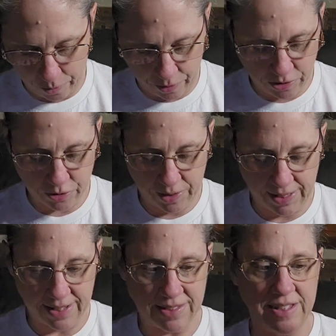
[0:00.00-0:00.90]
when we were doing
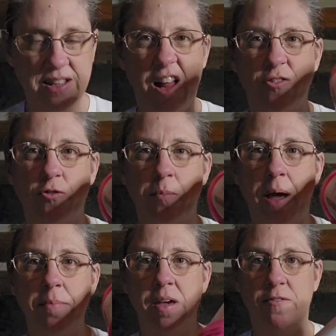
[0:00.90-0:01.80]
this, these colors
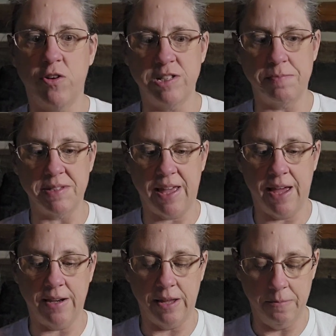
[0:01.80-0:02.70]
remind me of Christmas
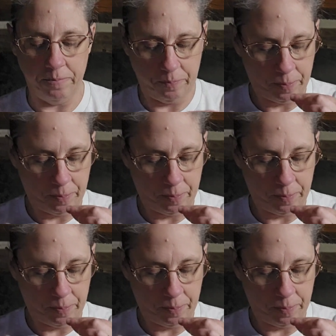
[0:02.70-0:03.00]
candy.